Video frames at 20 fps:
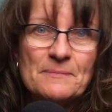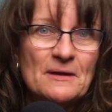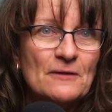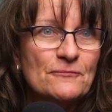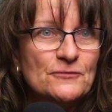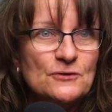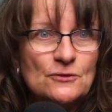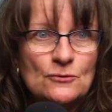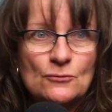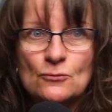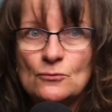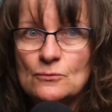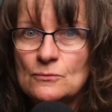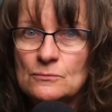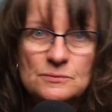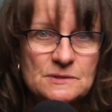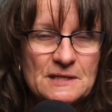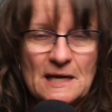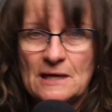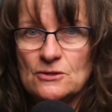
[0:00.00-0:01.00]
if you
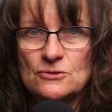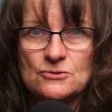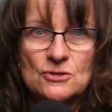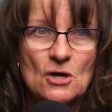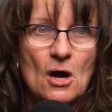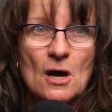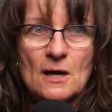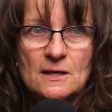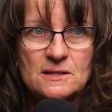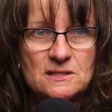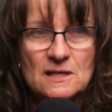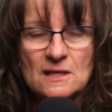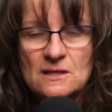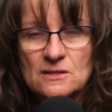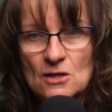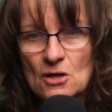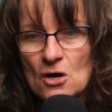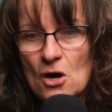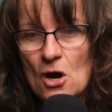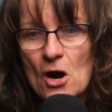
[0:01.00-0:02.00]
take your dogs in
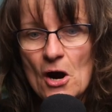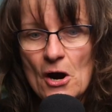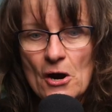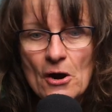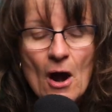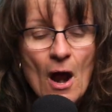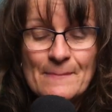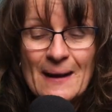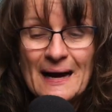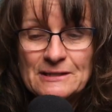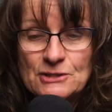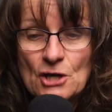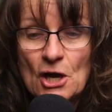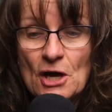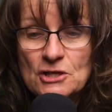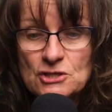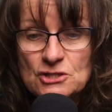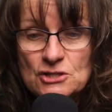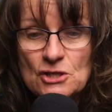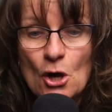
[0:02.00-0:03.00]
the car, my dogs